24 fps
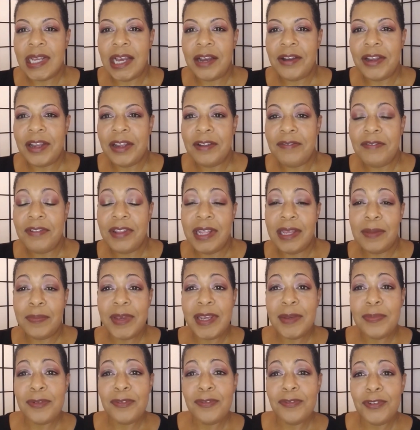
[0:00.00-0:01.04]
However, they
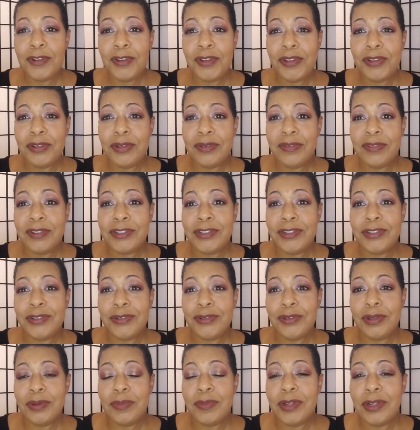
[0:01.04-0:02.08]
may prefer to
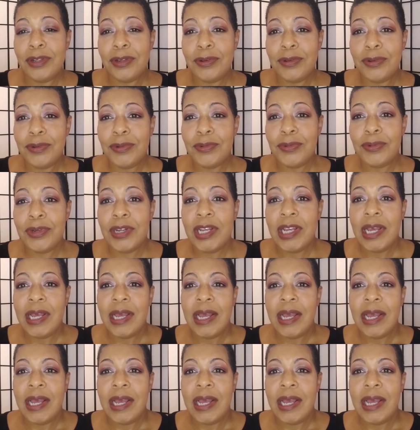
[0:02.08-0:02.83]
do them alone.